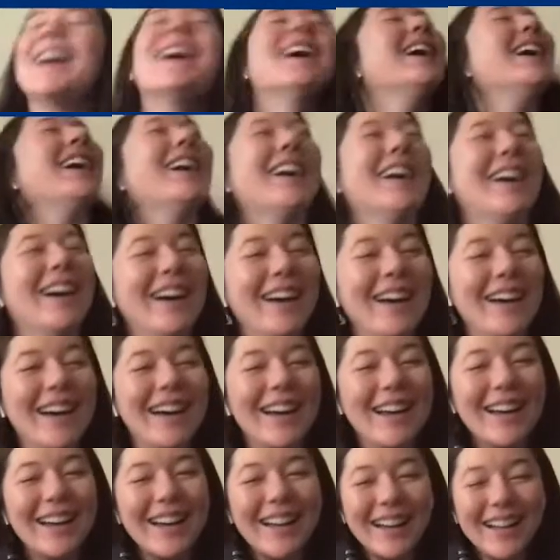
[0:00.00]

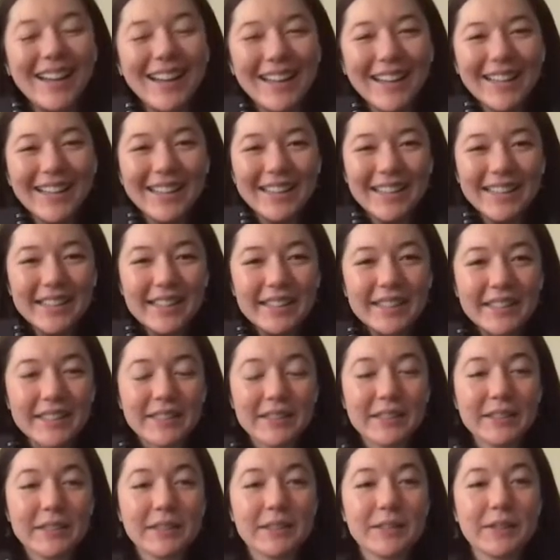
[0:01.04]

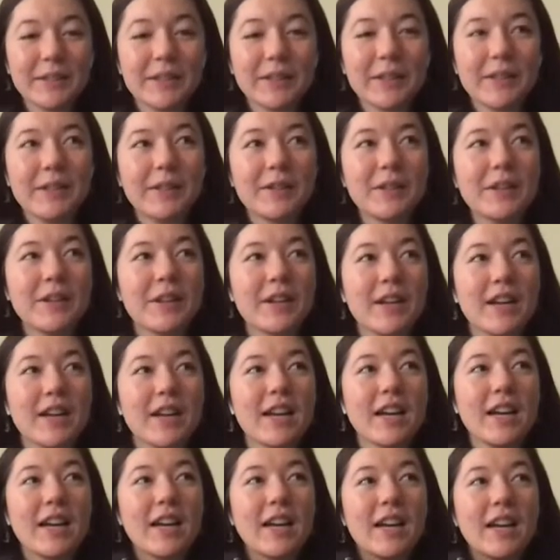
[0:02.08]

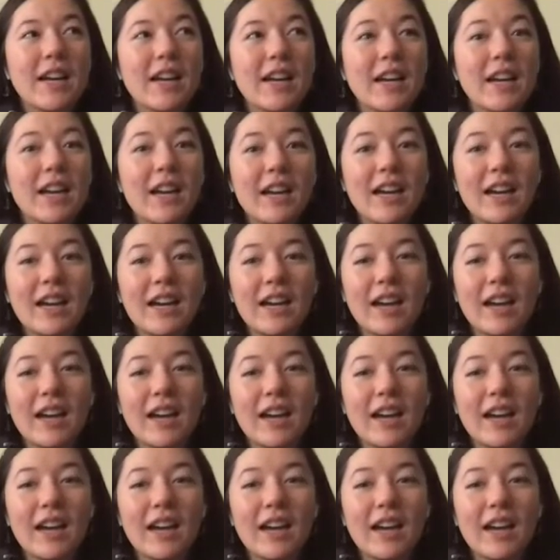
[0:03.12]
[no speech]